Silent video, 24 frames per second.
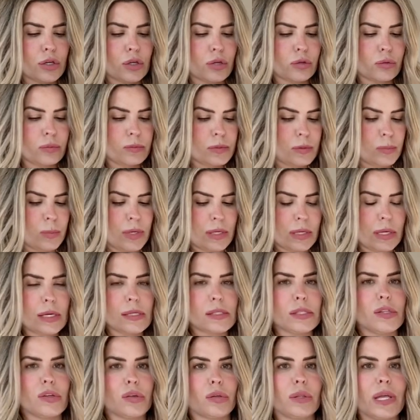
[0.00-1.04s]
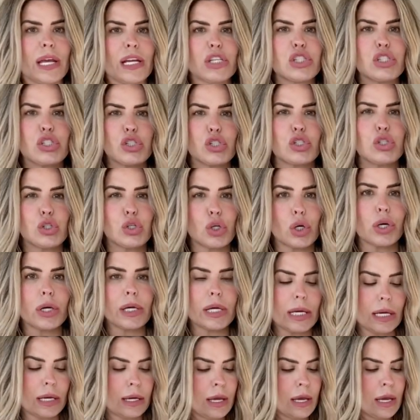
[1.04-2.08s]
cubes because they're like
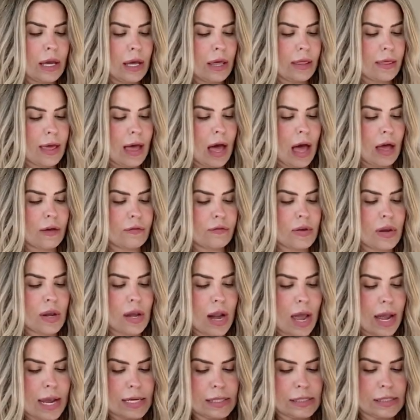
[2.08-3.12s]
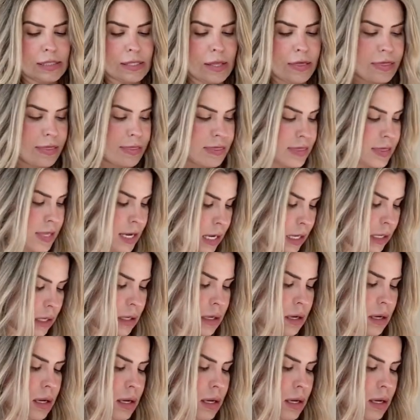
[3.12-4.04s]
sturdy. They have nice, thick